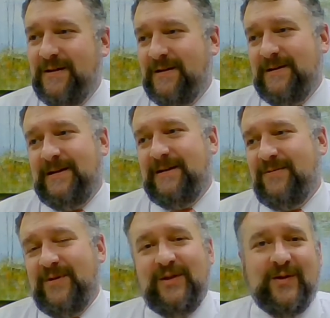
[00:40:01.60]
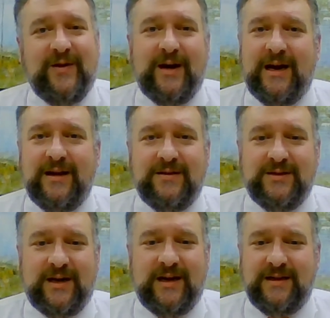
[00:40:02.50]
Now, whether or not
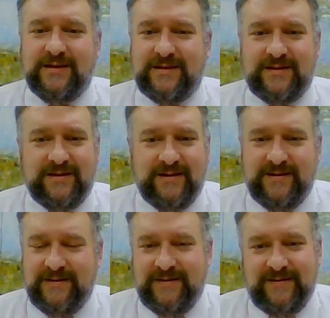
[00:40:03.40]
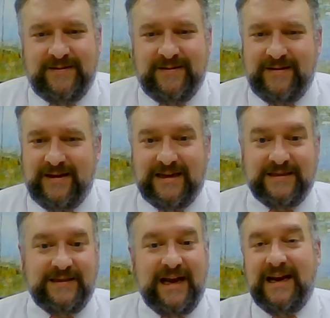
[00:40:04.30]
John has
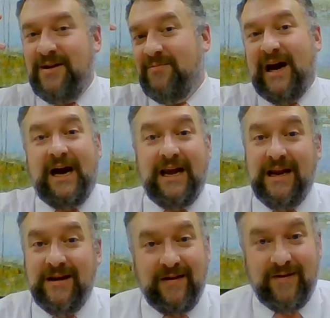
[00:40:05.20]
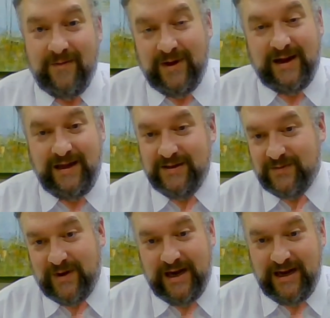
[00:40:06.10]
that in mind while he is
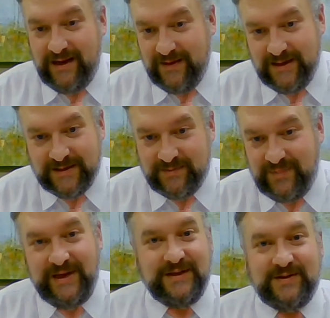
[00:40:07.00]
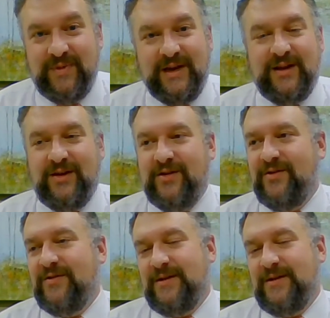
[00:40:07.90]
writing this, peace be to you,